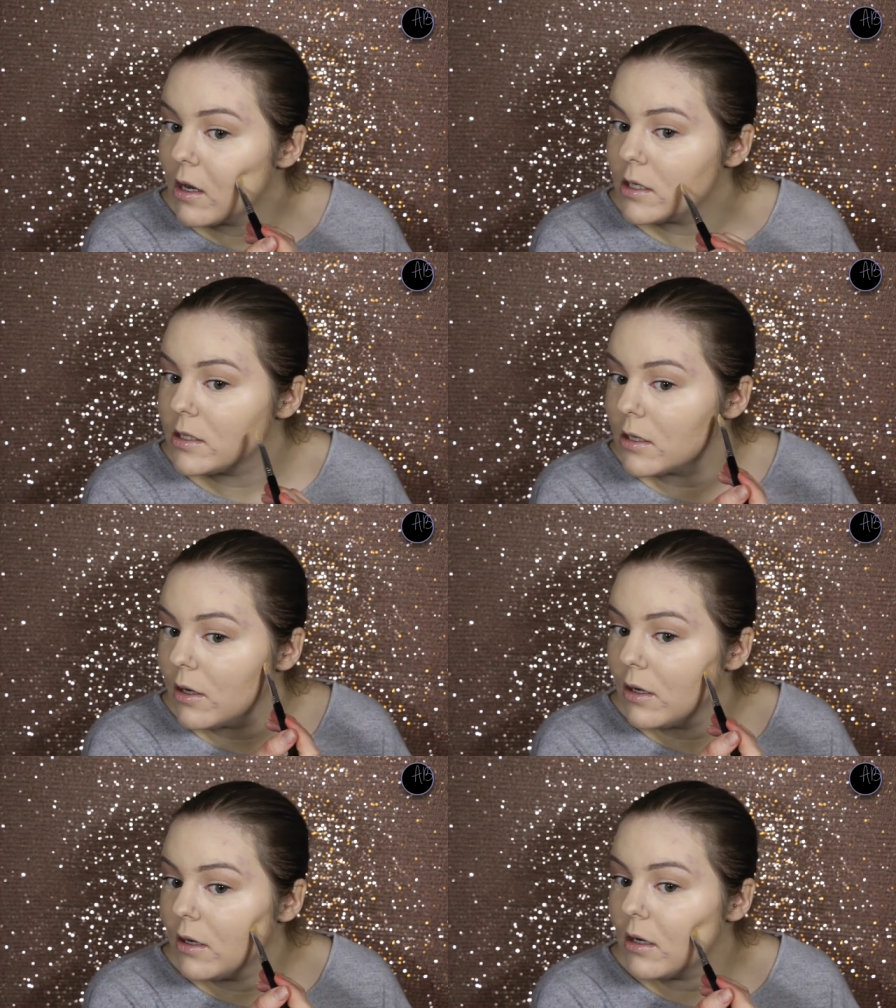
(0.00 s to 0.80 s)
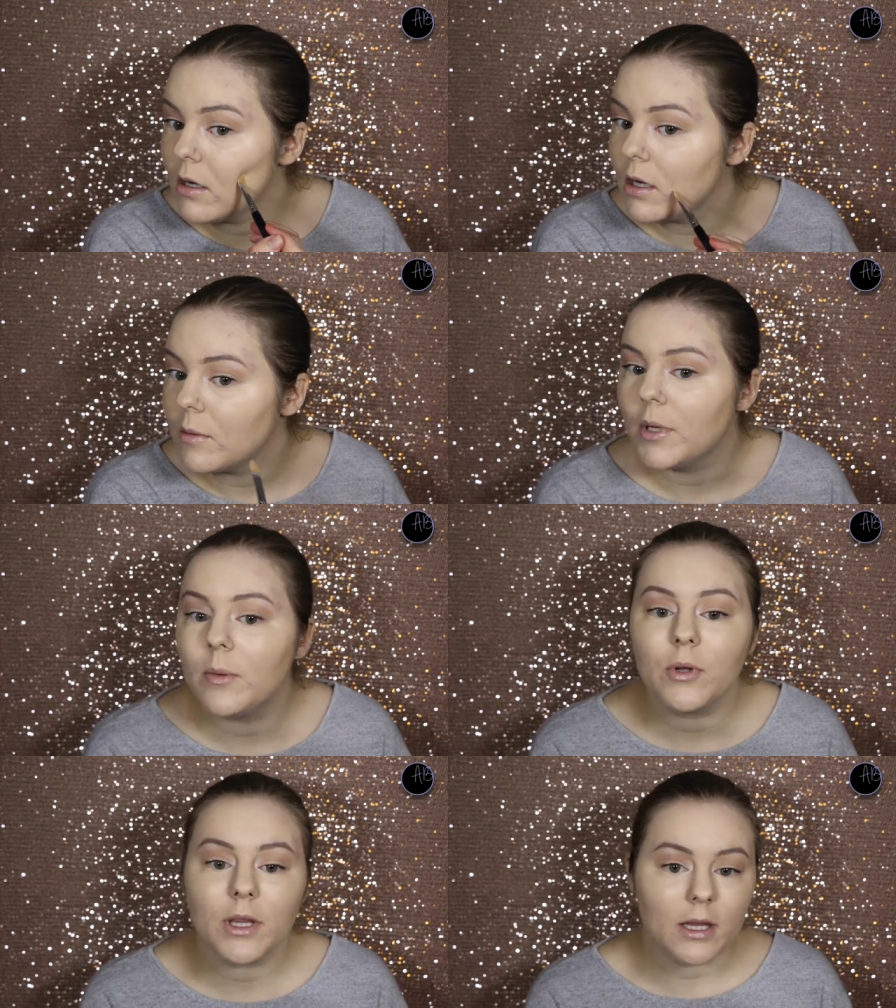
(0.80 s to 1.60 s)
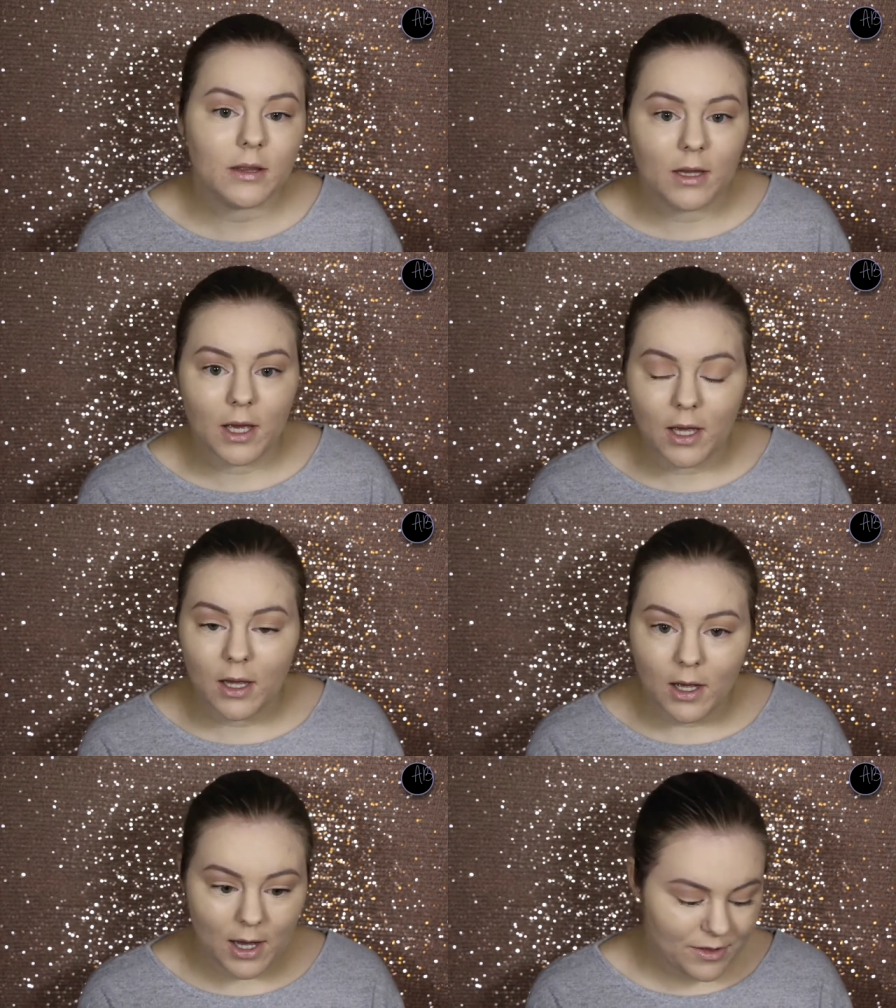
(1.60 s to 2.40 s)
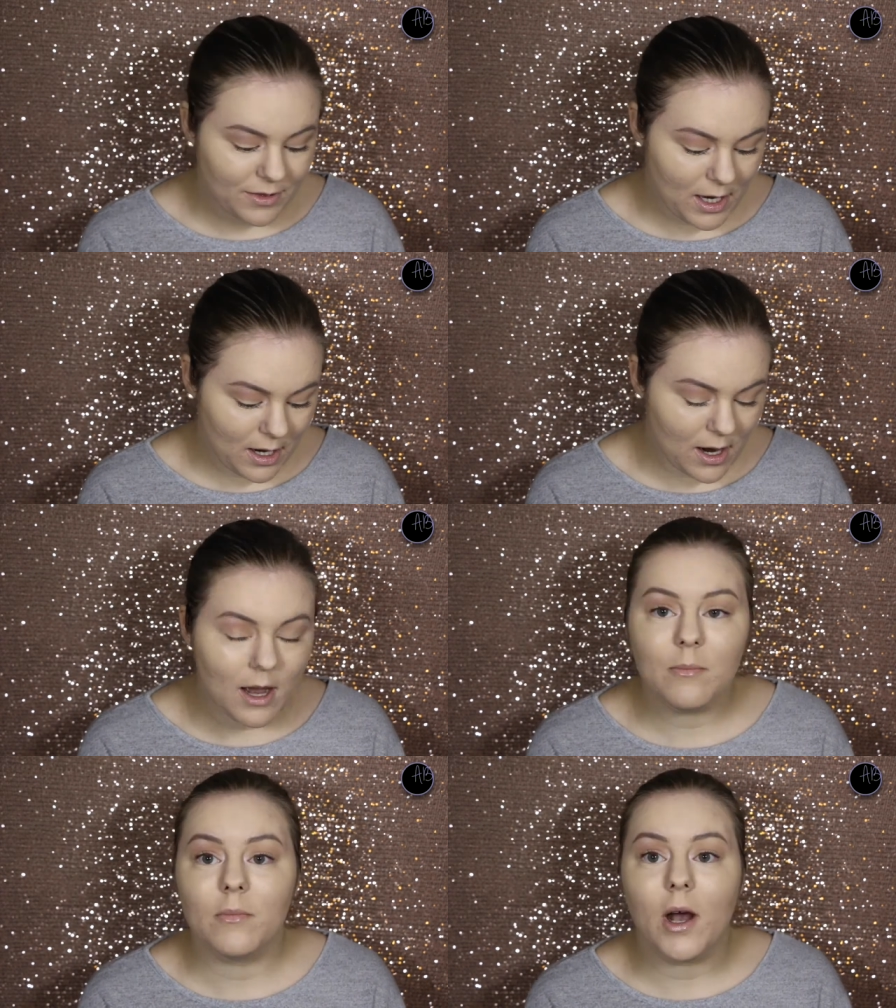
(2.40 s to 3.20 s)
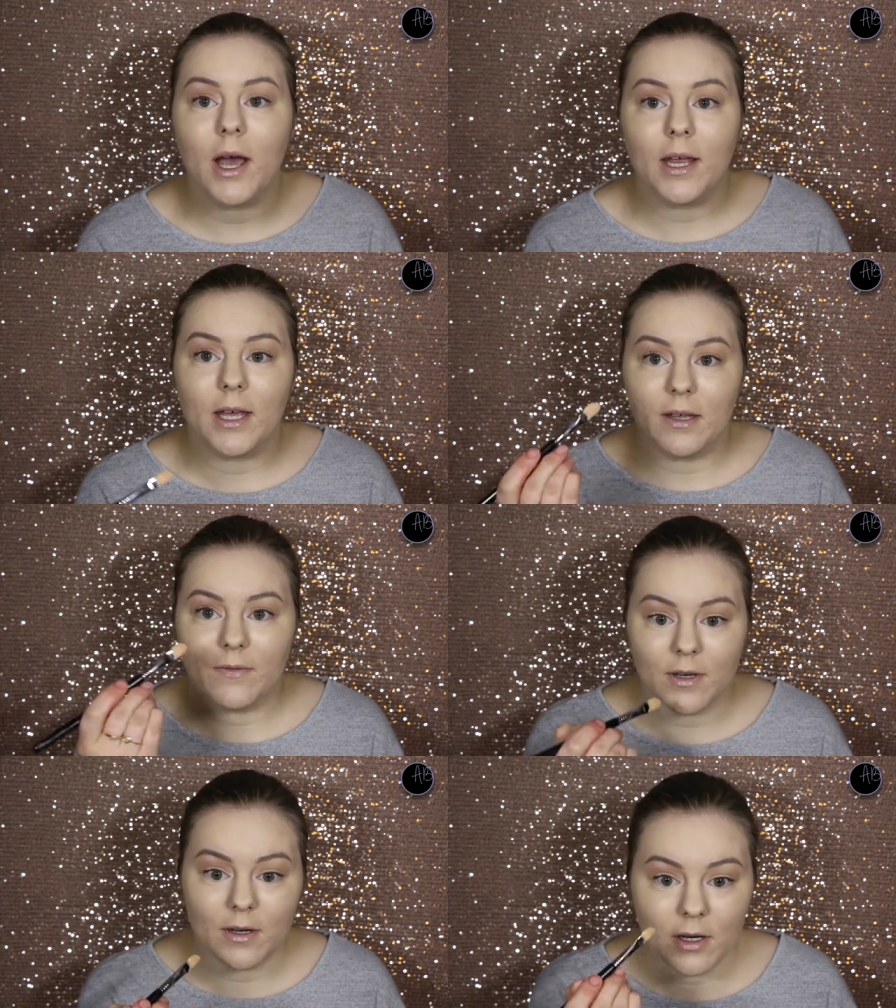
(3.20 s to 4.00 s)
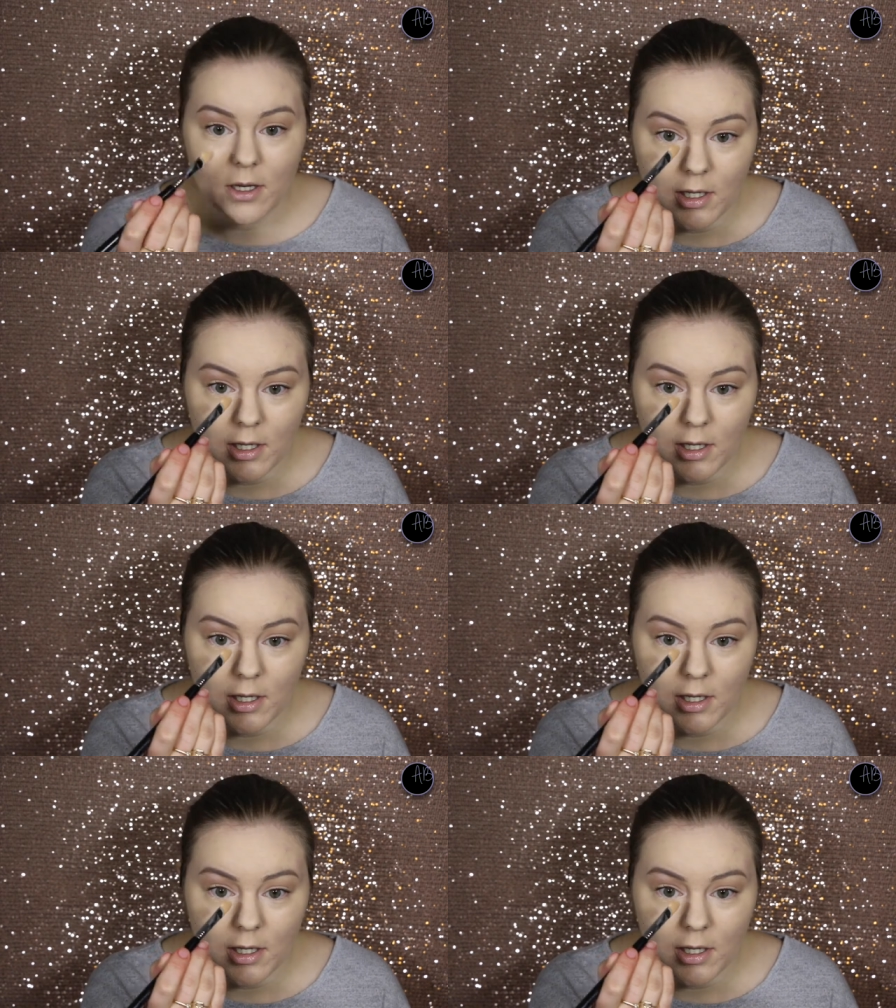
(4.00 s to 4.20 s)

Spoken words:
So I'm going to put that there. I think I might even